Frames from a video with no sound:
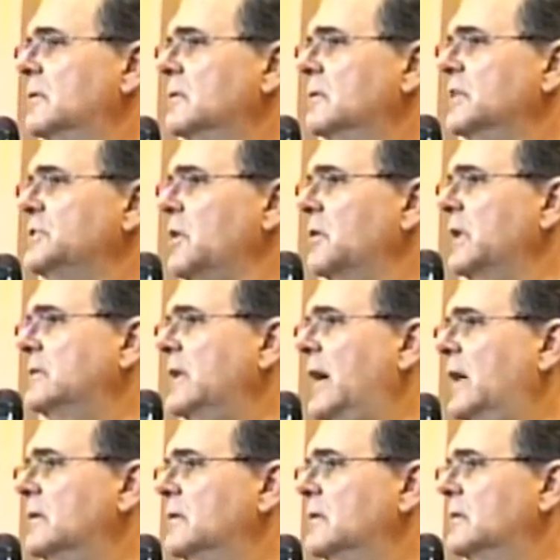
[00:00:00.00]
Did y'all get
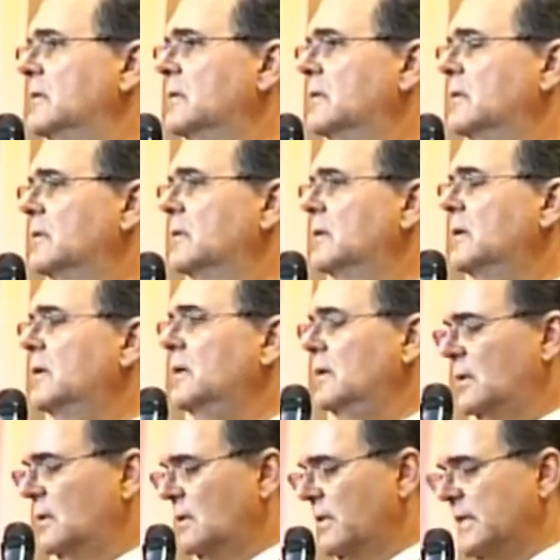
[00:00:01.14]
that?
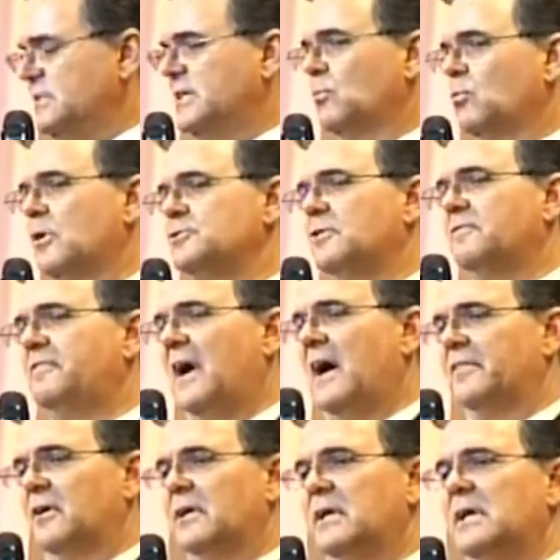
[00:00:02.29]
They said, Where's your
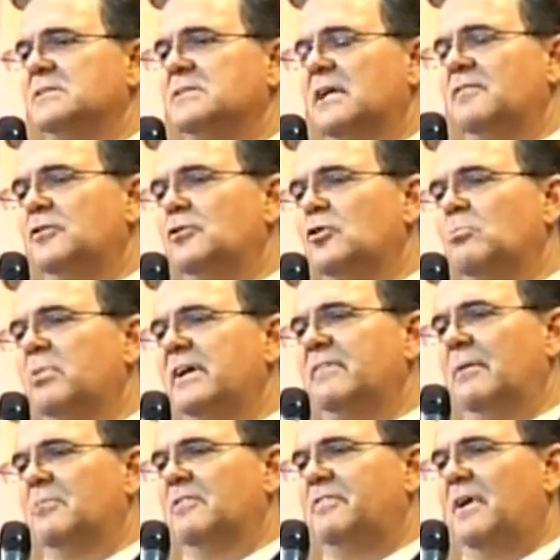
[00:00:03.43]
father? And he said, If you don't believe
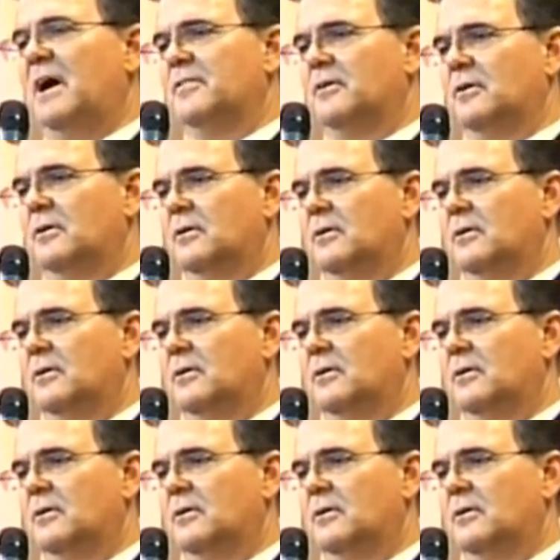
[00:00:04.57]
I'm the father,